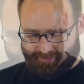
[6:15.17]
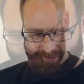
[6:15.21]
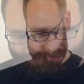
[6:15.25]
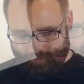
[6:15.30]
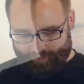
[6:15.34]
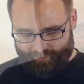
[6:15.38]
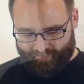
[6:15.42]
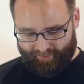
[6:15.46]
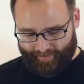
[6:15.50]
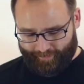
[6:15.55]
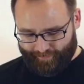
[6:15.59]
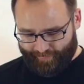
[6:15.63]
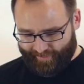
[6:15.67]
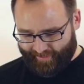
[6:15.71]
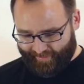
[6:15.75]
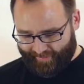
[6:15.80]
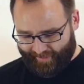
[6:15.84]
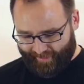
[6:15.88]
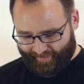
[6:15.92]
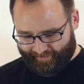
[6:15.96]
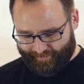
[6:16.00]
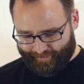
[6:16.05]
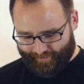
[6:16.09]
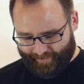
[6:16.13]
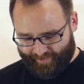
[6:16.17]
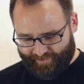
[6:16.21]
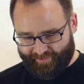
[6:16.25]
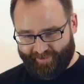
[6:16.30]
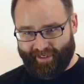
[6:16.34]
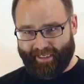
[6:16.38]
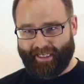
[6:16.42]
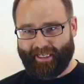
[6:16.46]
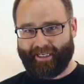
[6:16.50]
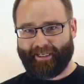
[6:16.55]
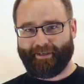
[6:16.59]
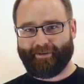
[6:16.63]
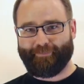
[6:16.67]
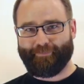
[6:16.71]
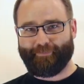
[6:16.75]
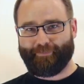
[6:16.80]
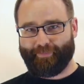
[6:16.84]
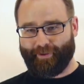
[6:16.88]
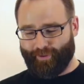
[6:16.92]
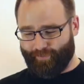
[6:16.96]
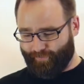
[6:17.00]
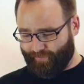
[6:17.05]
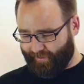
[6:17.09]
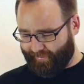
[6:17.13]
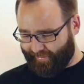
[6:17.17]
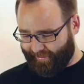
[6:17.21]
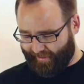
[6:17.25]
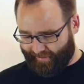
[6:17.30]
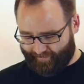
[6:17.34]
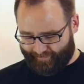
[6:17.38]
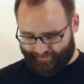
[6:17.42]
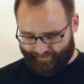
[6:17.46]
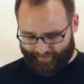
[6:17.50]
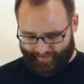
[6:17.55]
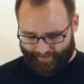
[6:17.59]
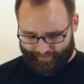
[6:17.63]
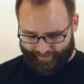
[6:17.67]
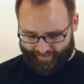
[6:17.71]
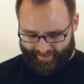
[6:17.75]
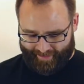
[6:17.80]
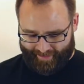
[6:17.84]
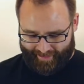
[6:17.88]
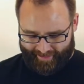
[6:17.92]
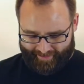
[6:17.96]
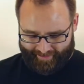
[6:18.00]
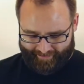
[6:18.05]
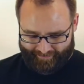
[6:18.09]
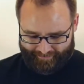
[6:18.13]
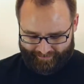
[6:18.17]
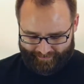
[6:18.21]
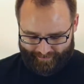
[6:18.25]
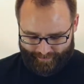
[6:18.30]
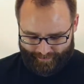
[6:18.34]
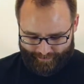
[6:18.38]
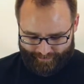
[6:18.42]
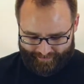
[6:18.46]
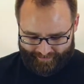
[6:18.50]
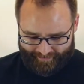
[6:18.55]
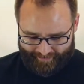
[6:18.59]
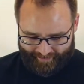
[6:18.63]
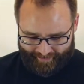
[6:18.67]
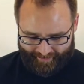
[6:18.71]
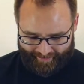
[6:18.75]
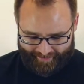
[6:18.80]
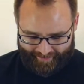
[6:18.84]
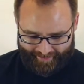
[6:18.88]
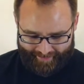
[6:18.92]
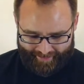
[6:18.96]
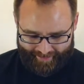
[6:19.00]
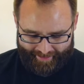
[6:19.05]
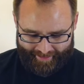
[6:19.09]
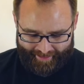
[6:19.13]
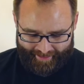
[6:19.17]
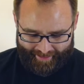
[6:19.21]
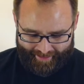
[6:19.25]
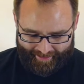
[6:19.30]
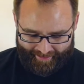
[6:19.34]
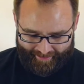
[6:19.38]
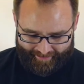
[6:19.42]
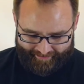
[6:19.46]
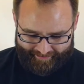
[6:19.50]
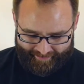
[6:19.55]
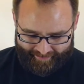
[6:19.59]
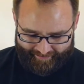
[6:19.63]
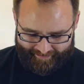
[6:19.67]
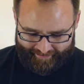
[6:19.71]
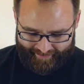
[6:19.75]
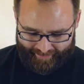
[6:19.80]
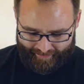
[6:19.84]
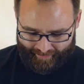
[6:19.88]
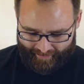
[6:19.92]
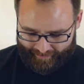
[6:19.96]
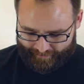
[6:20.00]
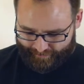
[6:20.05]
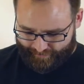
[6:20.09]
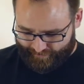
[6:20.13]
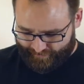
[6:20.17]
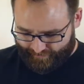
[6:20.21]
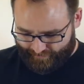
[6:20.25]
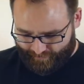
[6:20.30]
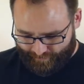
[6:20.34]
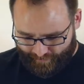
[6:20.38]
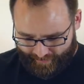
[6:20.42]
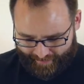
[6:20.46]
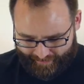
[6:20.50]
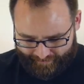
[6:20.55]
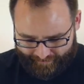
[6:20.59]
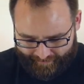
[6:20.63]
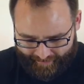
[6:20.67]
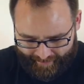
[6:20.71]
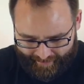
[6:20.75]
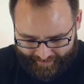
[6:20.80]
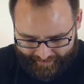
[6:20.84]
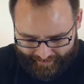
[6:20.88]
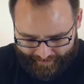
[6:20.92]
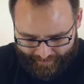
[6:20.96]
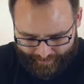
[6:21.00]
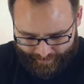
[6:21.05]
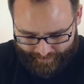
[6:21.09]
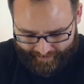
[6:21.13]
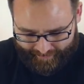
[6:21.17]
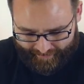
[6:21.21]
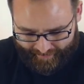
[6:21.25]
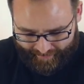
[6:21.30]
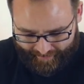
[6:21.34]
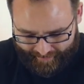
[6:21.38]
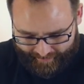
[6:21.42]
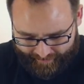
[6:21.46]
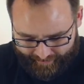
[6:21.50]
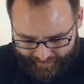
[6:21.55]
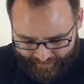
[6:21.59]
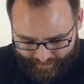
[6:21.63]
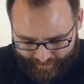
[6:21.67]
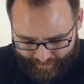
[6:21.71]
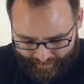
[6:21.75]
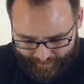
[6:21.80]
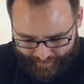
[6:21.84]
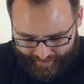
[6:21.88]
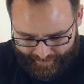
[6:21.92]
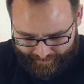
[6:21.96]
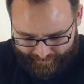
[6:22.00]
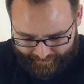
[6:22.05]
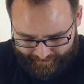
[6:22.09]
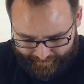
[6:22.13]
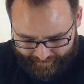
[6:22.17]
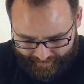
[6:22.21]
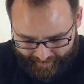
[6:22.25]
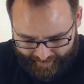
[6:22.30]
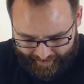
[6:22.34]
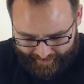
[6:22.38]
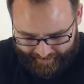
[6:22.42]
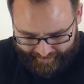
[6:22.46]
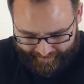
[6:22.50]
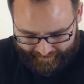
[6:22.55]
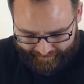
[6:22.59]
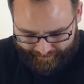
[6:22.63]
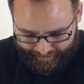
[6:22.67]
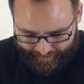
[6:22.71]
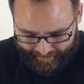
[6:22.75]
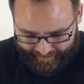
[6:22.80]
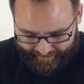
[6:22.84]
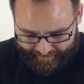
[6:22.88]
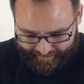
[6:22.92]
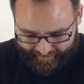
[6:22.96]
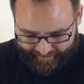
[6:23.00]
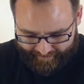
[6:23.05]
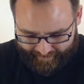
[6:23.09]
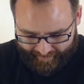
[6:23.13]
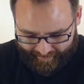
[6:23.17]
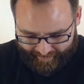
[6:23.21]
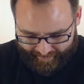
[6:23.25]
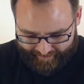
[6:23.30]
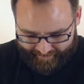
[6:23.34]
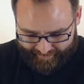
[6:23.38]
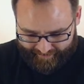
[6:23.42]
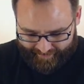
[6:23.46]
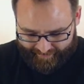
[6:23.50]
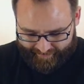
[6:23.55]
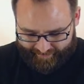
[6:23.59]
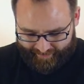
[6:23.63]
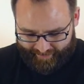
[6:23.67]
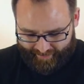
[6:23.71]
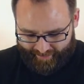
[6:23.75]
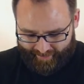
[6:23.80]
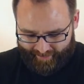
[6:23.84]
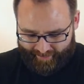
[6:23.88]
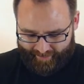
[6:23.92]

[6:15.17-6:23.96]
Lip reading: So a simple enough machine, but one that people get confused on, and as I say, offers great value in that you can make a variety of button sizes.